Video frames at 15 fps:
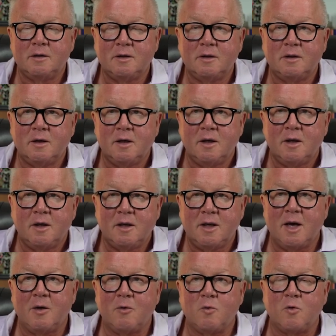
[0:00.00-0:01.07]
Yeah.
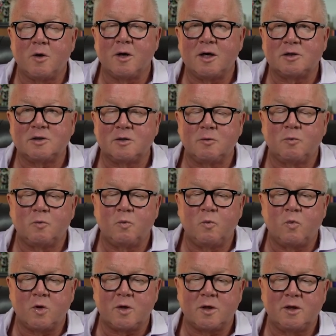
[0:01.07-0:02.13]
Yeah, we're actually
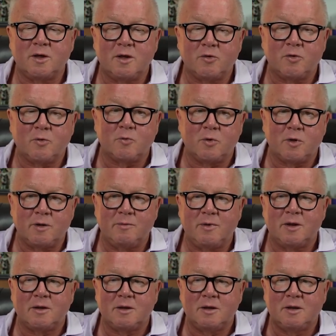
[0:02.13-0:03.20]
working to deal with a really
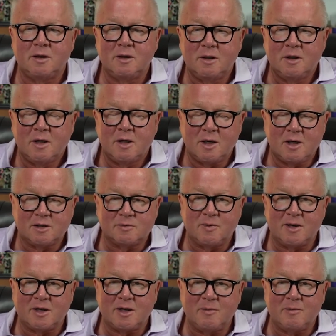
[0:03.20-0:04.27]
big
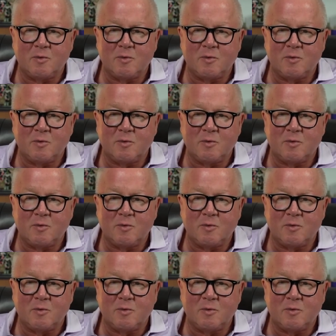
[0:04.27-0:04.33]
cosmetic company.